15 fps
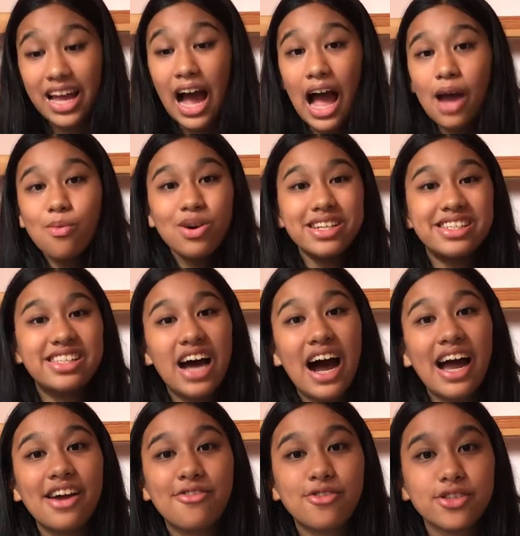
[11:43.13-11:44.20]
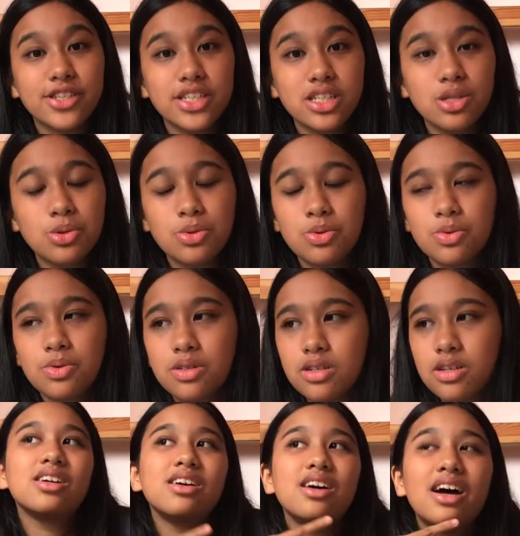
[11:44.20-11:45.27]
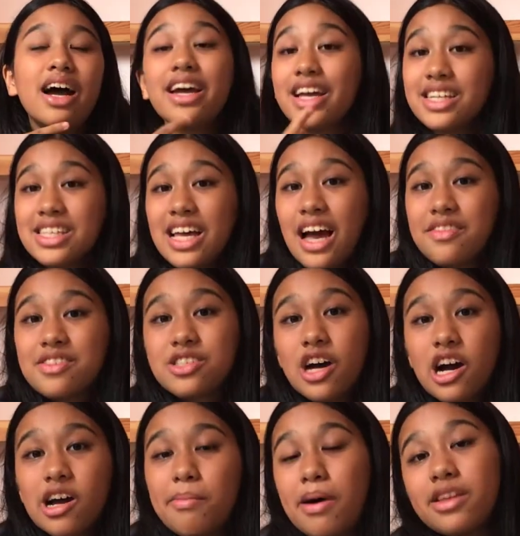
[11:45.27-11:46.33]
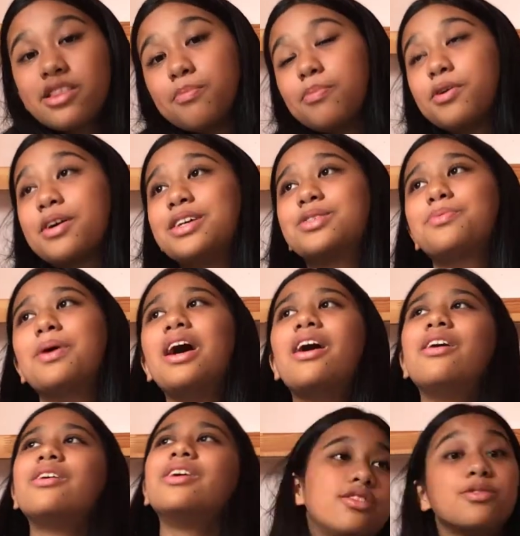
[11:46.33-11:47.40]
I would die for you. I guess I have to talk about the book as well.